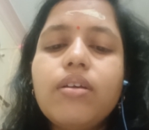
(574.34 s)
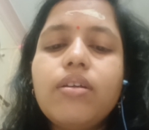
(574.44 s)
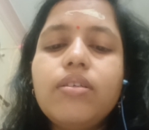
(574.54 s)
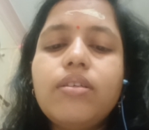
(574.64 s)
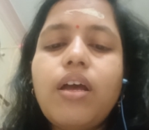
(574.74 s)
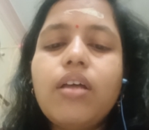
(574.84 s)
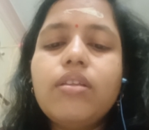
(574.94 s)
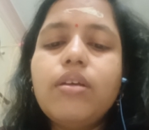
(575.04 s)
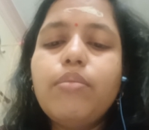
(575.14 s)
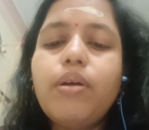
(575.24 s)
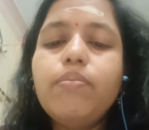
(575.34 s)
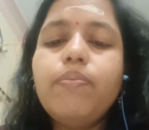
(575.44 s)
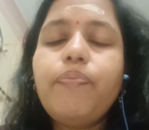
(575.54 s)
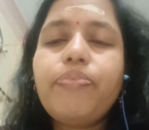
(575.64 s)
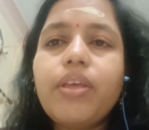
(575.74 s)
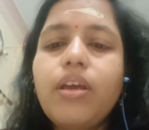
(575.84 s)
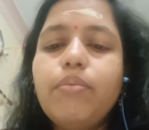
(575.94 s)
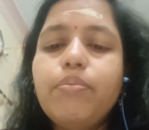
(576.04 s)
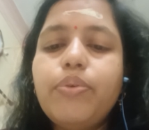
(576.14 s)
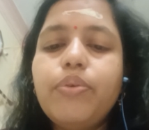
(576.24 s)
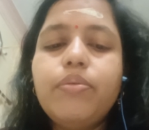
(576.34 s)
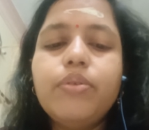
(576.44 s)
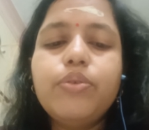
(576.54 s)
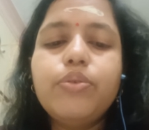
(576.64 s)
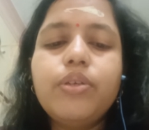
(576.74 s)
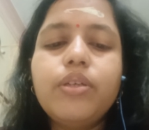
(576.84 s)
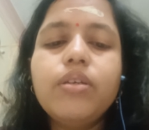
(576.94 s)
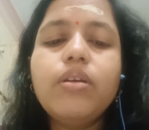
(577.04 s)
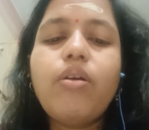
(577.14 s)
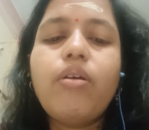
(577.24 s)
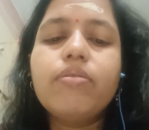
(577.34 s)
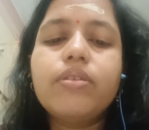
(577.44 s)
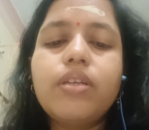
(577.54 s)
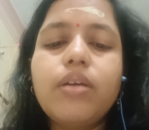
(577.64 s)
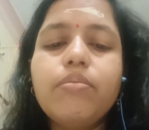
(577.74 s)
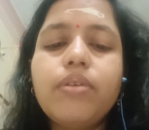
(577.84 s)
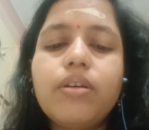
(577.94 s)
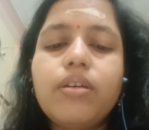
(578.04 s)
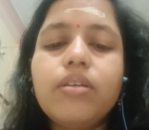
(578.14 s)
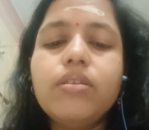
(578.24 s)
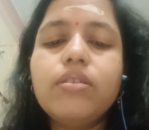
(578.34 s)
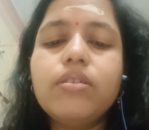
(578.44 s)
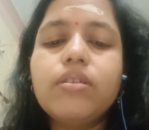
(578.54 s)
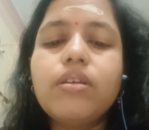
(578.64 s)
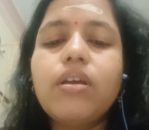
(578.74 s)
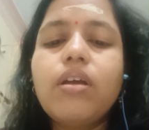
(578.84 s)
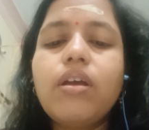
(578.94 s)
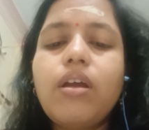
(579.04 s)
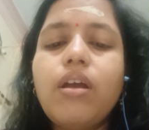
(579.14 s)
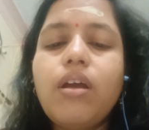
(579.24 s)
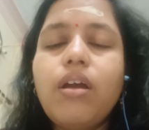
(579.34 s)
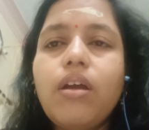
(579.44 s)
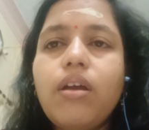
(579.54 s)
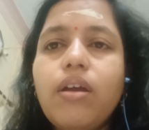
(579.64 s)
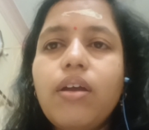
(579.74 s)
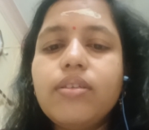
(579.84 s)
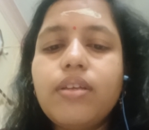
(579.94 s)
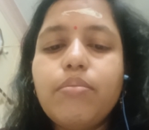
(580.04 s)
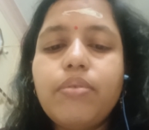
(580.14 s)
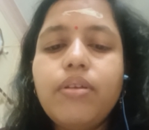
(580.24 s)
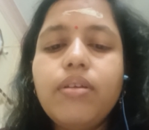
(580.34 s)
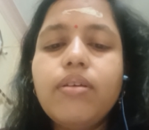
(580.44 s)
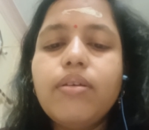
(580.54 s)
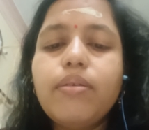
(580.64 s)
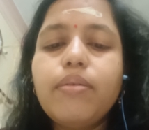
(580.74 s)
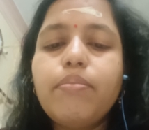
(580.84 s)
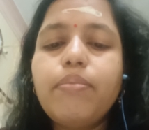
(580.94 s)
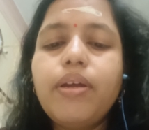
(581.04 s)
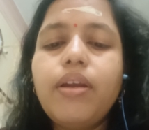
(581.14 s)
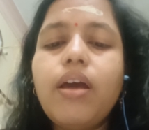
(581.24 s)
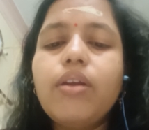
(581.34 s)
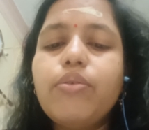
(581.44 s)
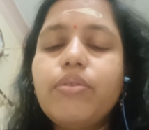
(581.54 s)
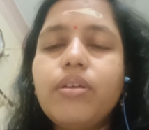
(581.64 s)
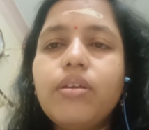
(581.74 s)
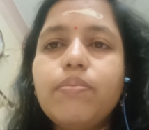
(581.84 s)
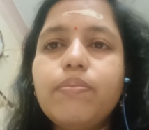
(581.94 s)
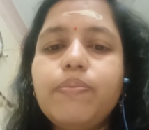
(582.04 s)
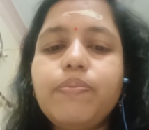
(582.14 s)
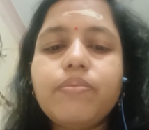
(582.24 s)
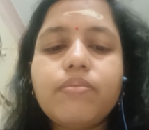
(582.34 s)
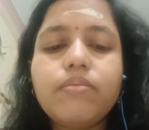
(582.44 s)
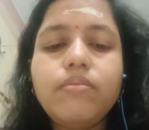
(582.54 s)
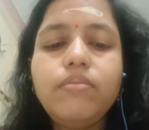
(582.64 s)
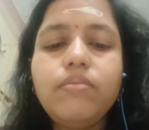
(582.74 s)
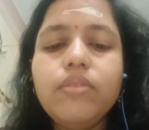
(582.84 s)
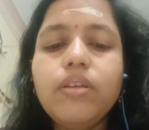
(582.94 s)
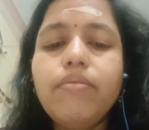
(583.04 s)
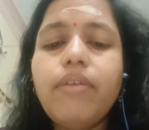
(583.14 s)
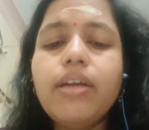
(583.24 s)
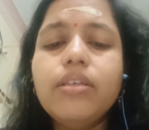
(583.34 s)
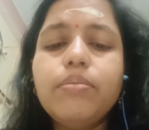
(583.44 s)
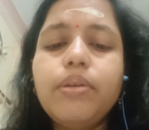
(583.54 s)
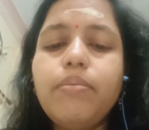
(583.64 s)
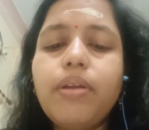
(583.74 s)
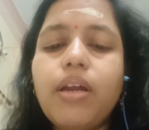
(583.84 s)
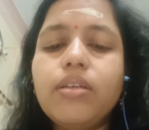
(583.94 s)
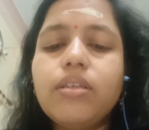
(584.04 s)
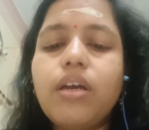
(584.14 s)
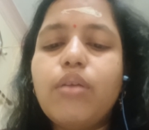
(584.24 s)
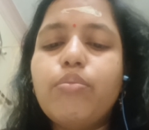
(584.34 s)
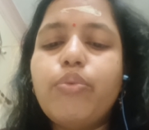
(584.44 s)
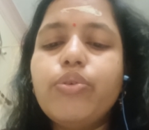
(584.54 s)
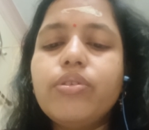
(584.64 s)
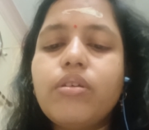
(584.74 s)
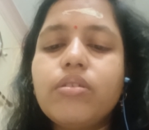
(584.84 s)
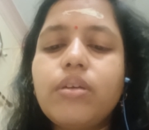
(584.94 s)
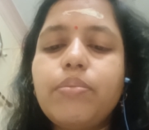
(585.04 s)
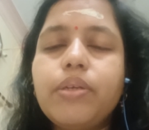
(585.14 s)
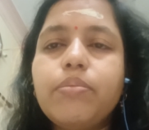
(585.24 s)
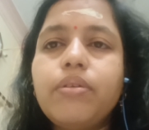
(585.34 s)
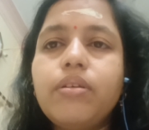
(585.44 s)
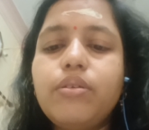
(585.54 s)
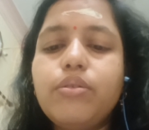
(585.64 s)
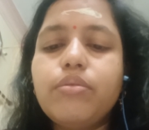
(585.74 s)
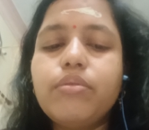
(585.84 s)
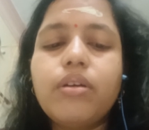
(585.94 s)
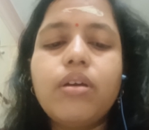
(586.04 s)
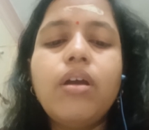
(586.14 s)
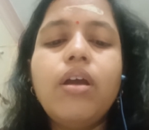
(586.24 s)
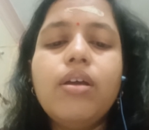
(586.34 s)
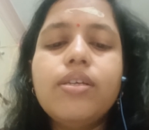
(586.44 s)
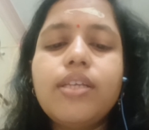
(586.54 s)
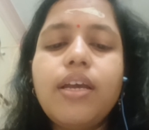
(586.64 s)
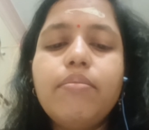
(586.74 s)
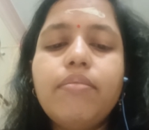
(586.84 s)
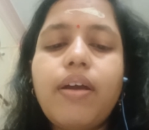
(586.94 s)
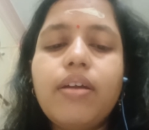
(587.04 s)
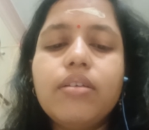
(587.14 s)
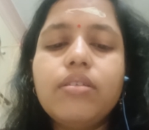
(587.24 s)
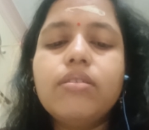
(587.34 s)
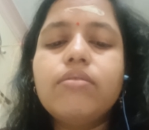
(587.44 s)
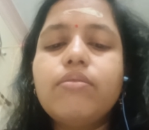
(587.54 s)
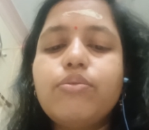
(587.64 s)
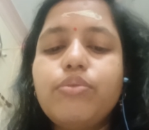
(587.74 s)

chrysanthemum, improved rooting of stem cuttings, example pelargonium. Virus-free plants are more susceptible to the same virus